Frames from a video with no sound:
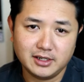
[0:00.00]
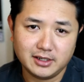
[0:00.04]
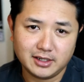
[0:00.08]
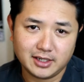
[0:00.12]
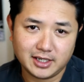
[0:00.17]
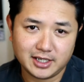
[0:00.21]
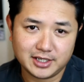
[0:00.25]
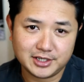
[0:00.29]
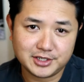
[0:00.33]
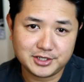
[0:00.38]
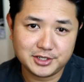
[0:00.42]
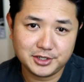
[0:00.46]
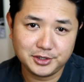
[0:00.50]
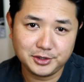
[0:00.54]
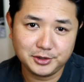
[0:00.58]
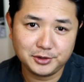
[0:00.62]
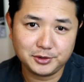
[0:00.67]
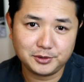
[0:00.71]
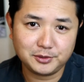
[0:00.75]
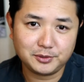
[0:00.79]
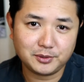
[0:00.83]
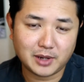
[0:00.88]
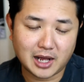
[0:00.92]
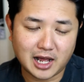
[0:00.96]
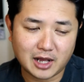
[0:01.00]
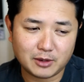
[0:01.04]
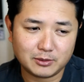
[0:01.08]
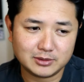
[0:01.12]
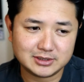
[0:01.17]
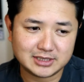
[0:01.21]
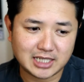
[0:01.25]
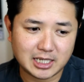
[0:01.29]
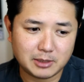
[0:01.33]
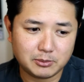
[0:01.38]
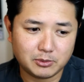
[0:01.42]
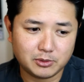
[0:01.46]
and two, I was
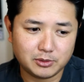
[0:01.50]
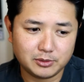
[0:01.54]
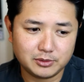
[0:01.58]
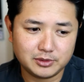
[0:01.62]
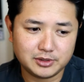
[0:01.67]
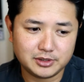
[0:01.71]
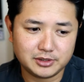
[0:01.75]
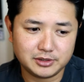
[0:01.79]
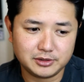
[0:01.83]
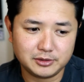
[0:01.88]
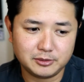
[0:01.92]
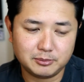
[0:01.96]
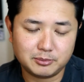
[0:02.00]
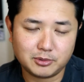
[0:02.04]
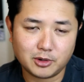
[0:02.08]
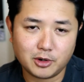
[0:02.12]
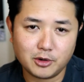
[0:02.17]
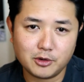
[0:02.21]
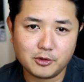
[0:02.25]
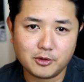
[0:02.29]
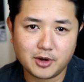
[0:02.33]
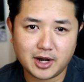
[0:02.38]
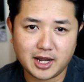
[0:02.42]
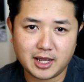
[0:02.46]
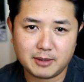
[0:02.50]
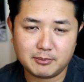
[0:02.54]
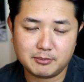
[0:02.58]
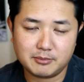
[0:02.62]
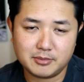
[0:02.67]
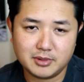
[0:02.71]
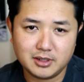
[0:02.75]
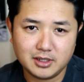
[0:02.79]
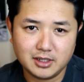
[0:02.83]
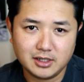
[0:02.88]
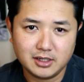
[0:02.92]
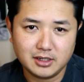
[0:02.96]
able to program
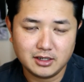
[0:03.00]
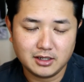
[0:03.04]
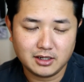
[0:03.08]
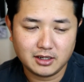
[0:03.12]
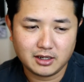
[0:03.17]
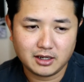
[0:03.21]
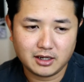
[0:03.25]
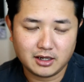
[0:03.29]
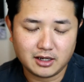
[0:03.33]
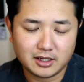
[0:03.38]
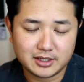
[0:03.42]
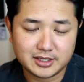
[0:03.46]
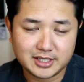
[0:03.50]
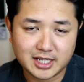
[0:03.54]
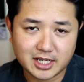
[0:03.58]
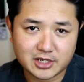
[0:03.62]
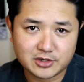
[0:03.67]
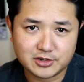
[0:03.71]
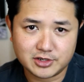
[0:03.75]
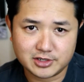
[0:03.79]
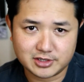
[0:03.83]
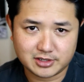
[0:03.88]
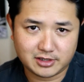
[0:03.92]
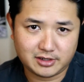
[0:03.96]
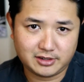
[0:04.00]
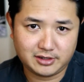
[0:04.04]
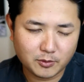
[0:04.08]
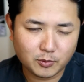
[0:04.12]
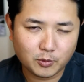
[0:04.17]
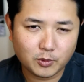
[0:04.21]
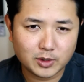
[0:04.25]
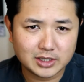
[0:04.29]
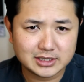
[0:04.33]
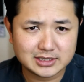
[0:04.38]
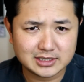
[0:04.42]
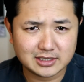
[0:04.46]
Tetris on it. It
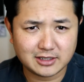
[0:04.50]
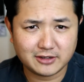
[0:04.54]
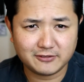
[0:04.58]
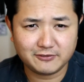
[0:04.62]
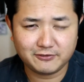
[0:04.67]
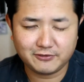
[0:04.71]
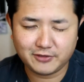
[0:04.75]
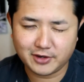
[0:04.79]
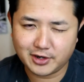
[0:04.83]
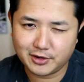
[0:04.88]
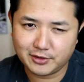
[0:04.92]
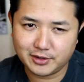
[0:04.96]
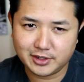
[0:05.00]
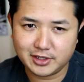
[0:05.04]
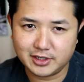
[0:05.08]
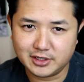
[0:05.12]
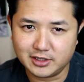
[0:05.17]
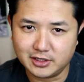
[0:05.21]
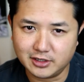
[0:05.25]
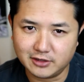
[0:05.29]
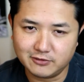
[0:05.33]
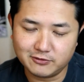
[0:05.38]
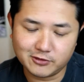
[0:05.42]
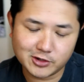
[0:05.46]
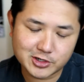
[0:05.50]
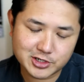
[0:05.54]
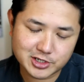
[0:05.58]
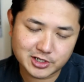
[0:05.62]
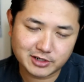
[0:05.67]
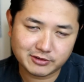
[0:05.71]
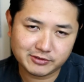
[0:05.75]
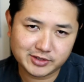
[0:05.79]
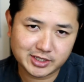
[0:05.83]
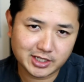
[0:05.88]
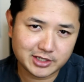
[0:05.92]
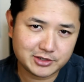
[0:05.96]
wasn't a very good version
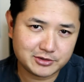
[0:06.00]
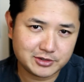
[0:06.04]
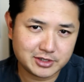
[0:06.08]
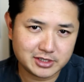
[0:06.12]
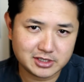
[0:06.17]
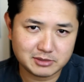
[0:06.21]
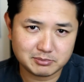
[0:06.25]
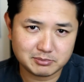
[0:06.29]
of Tetris,